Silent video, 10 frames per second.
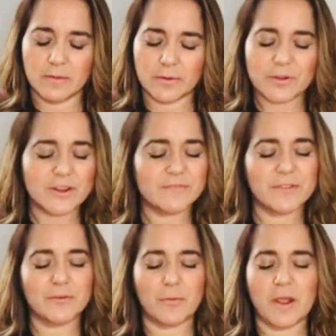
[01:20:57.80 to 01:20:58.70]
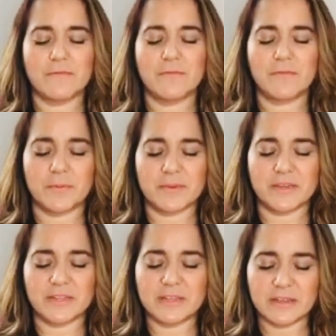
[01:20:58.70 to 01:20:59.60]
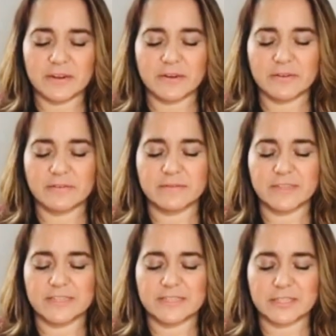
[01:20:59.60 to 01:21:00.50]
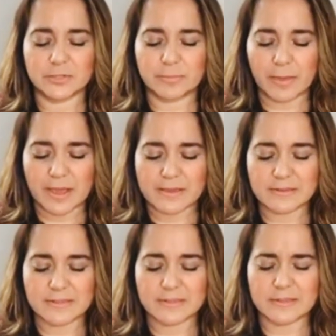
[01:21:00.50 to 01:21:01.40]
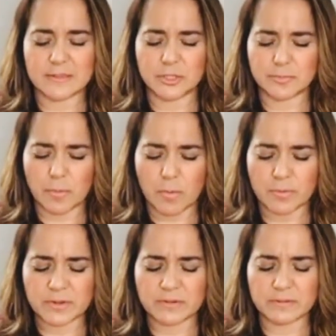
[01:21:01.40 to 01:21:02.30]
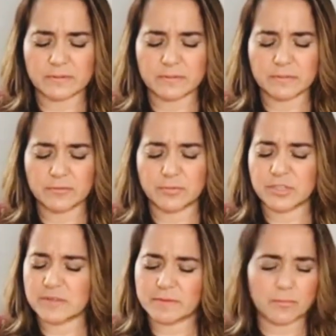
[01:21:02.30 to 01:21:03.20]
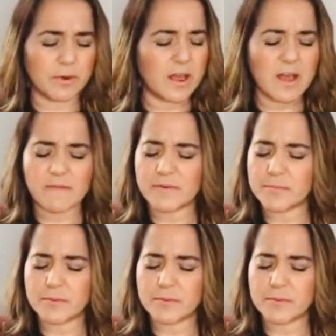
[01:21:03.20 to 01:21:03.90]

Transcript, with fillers: we're going to feel grateful for being here in this space at this moment receiving whatever